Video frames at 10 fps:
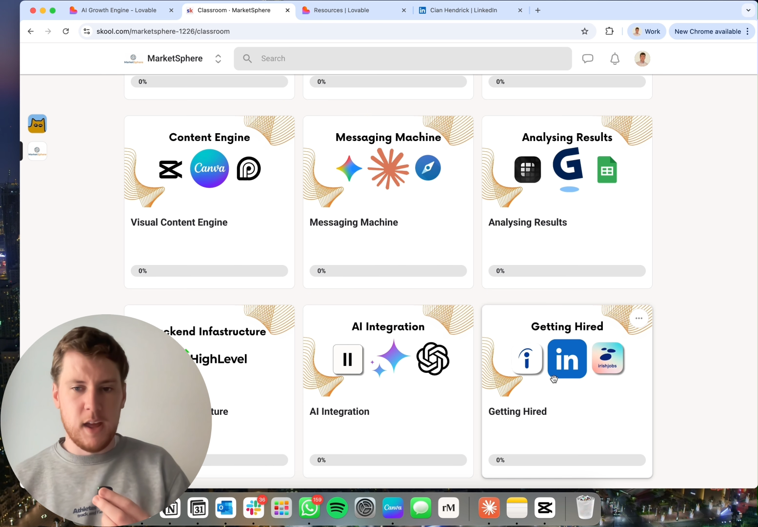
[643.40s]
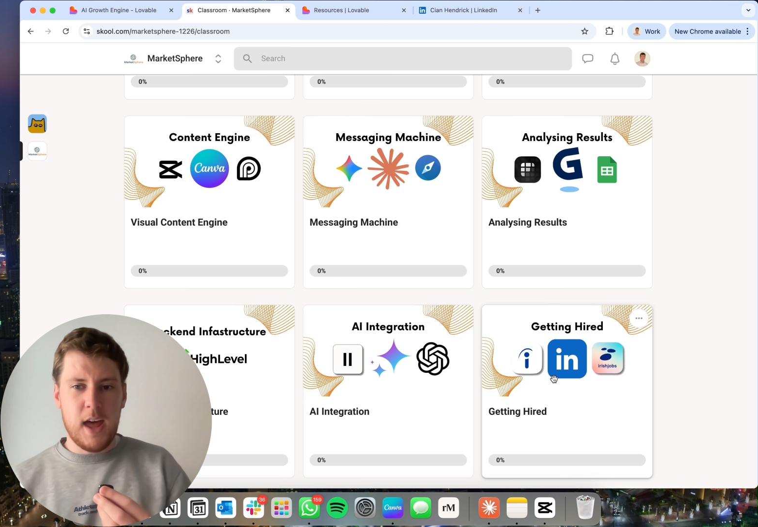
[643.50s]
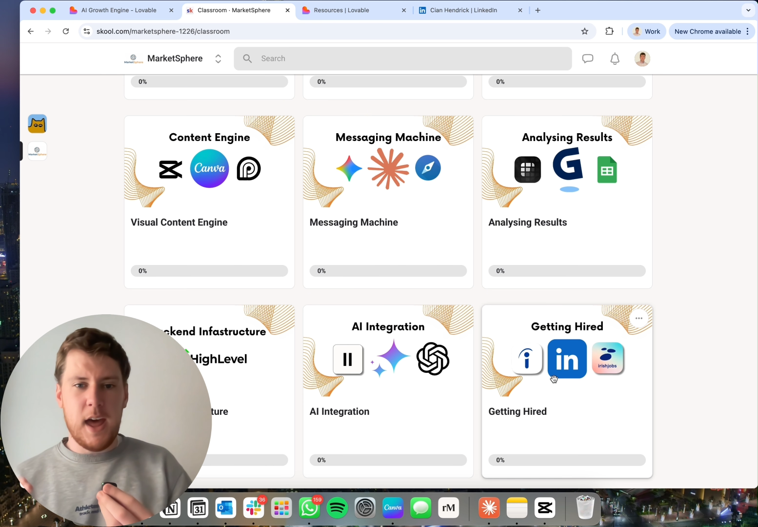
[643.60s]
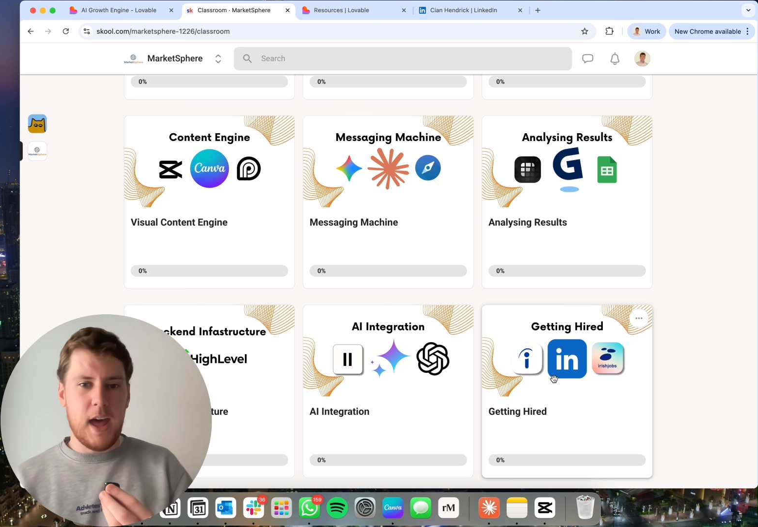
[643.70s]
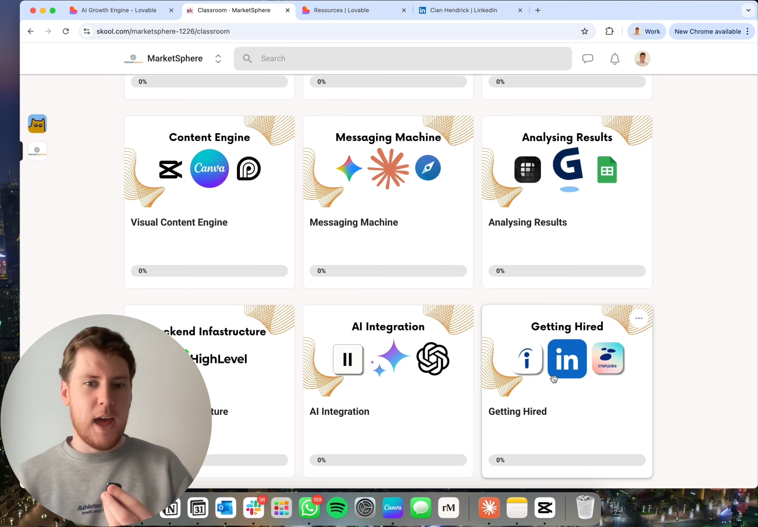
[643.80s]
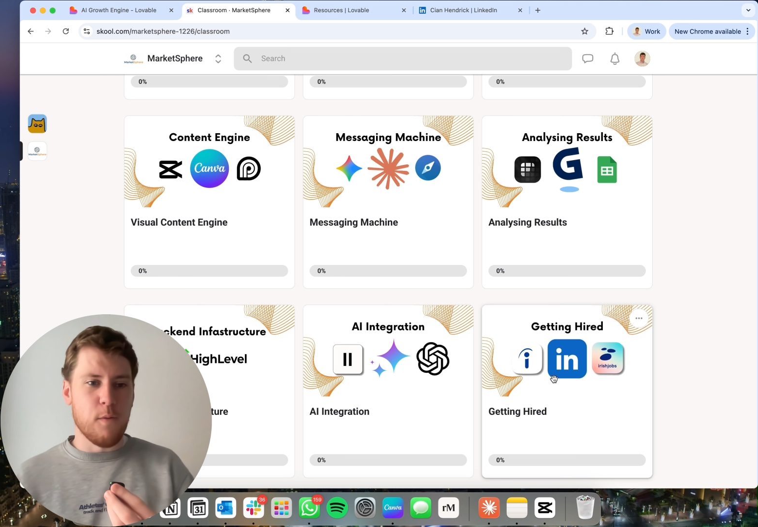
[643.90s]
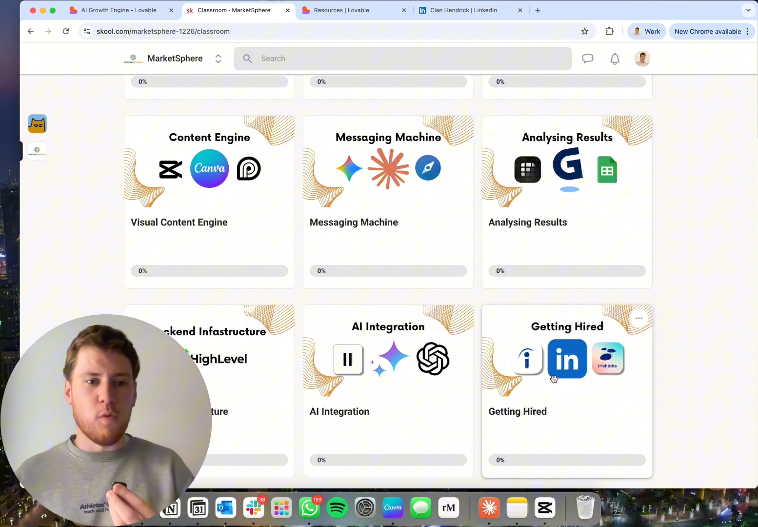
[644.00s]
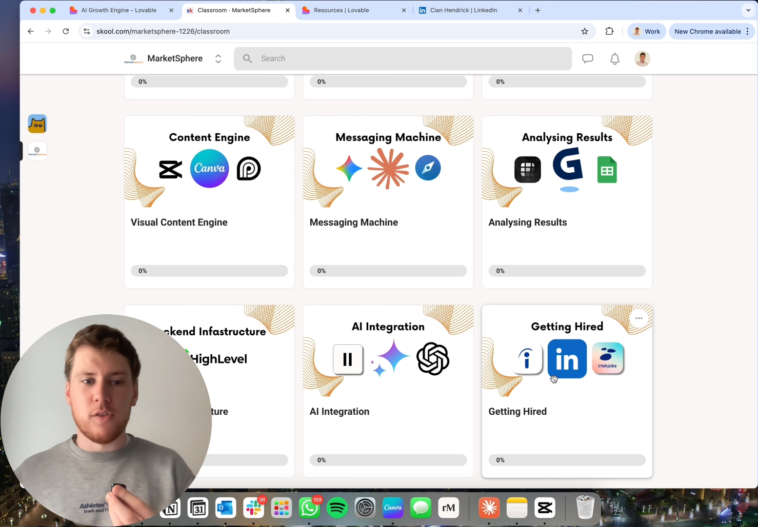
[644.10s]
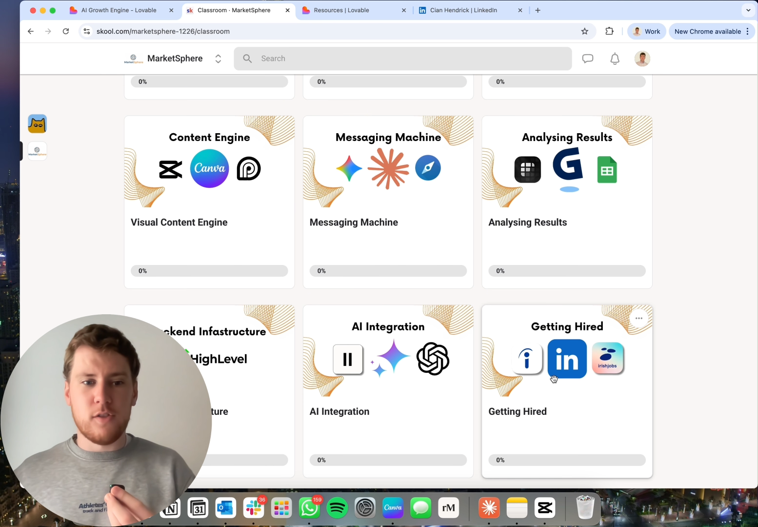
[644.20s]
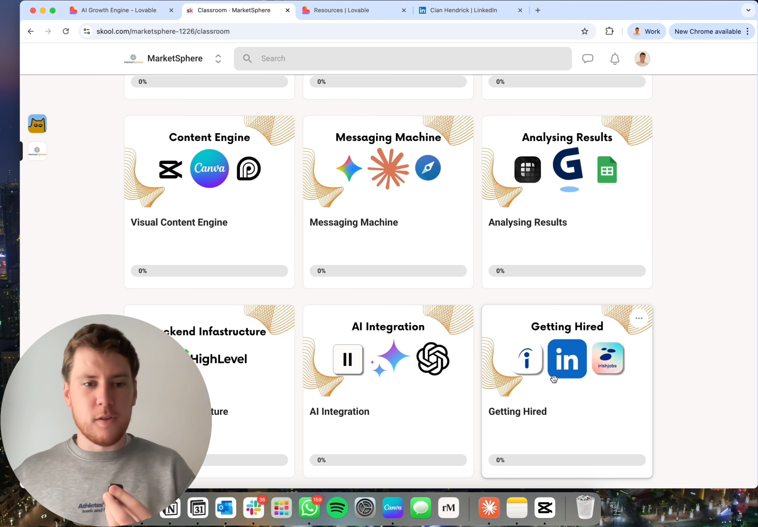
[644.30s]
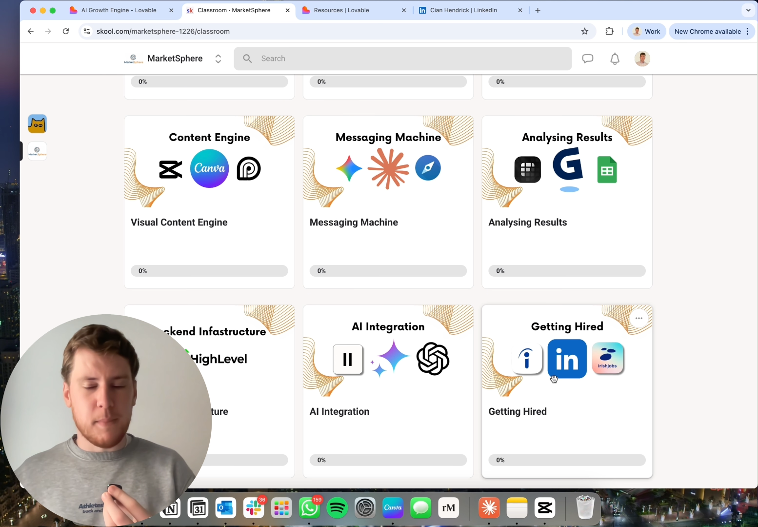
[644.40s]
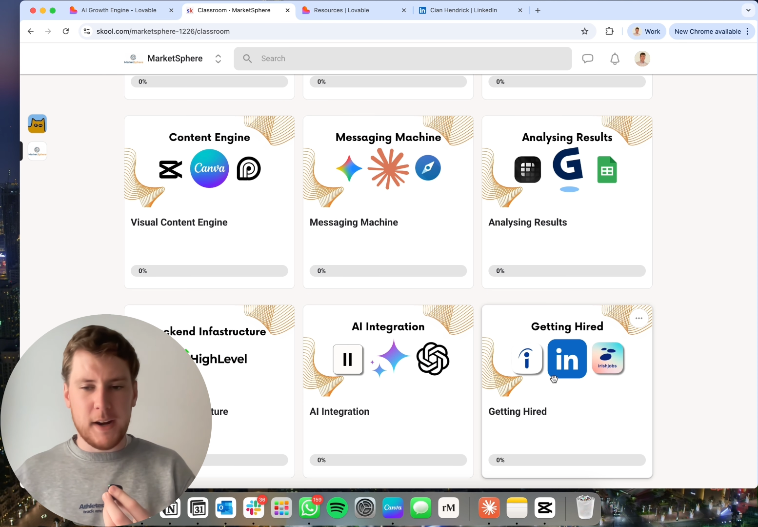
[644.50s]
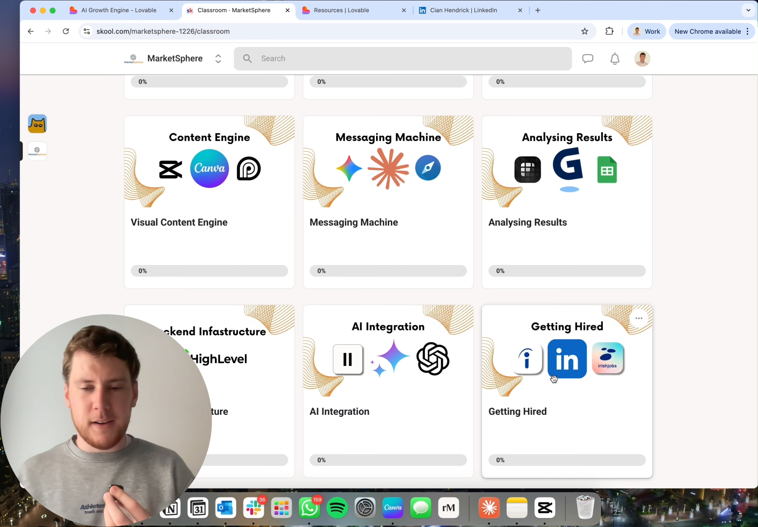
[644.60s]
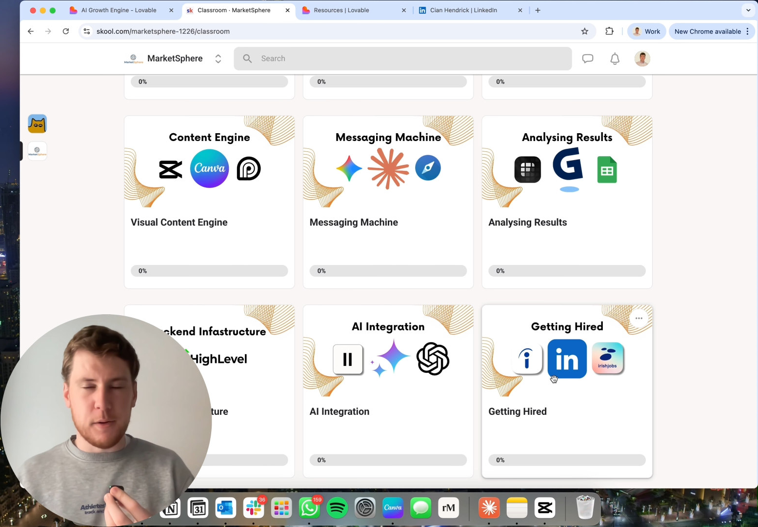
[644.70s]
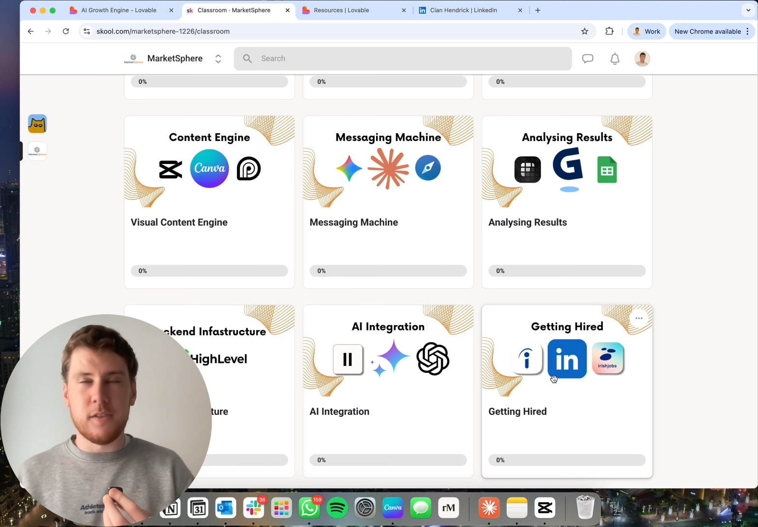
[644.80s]
what's
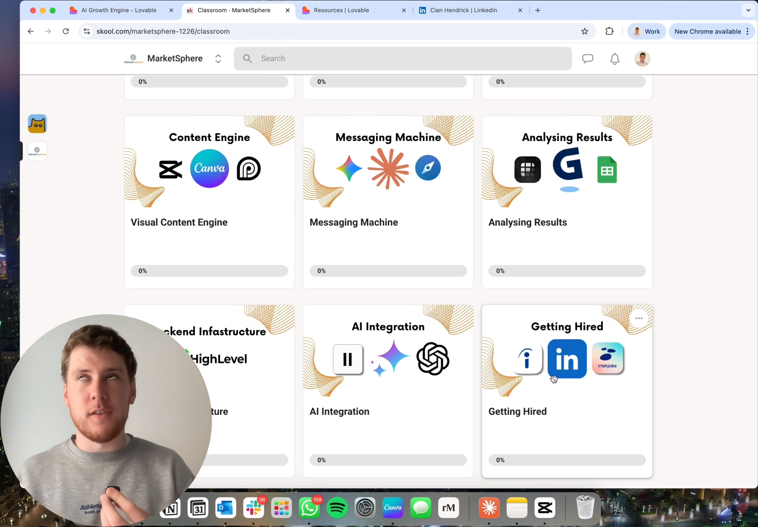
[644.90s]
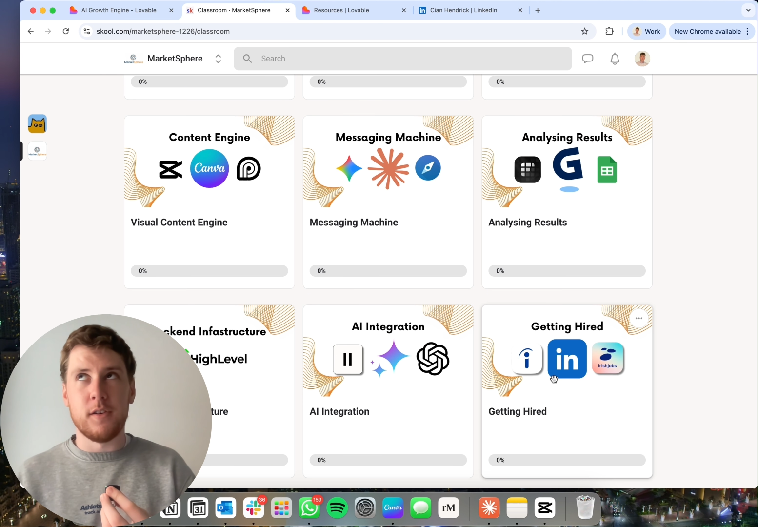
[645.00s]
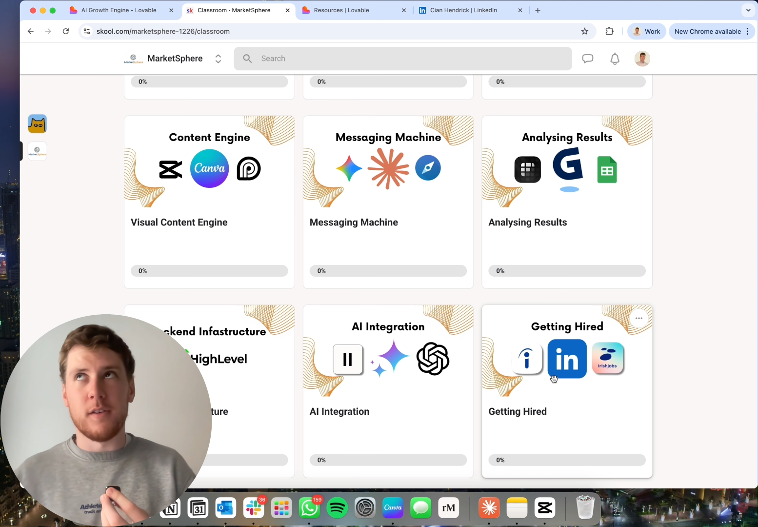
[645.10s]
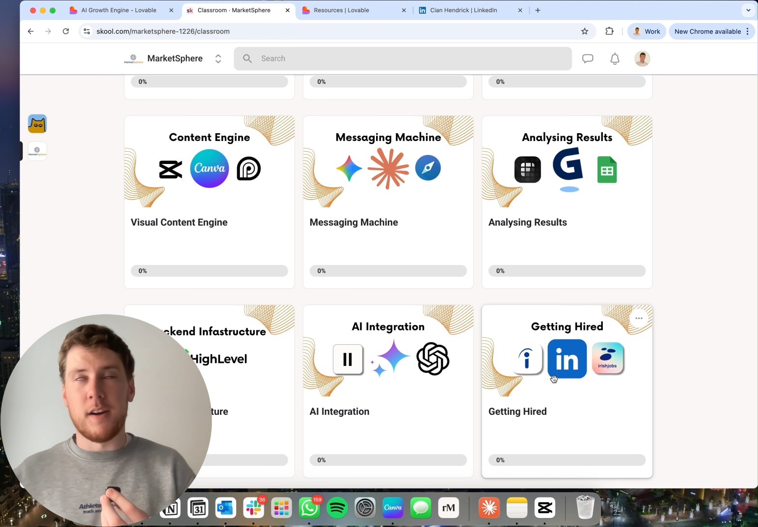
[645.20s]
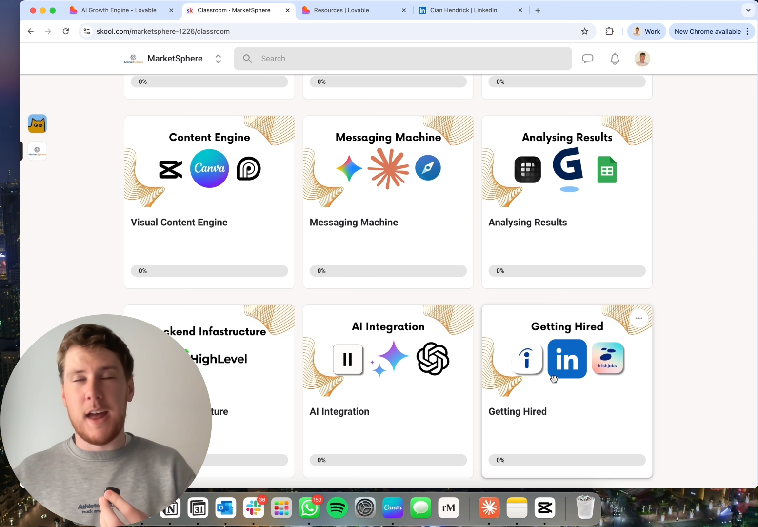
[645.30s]
your